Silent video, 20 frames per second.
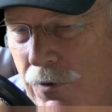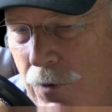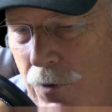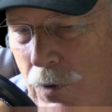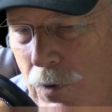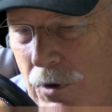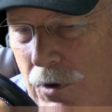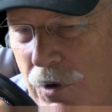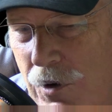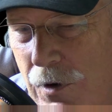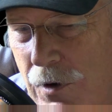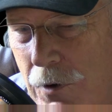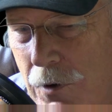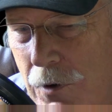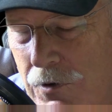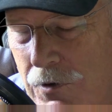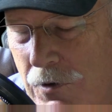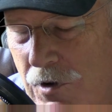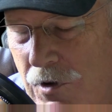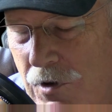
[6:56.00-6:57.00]
she, you know, it was
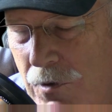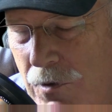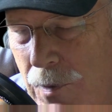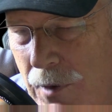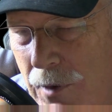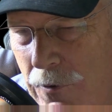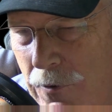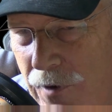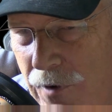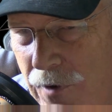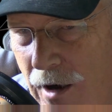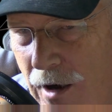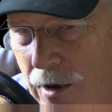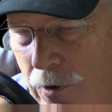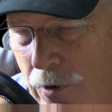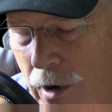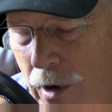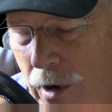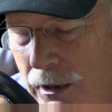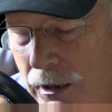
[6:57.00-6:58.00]
just me and my father. I
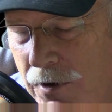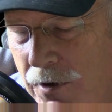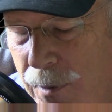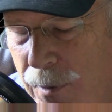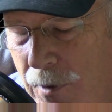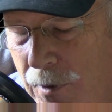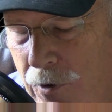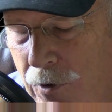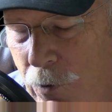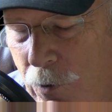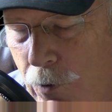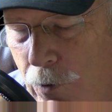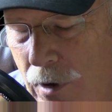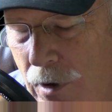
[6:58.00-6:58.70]
lost my mother really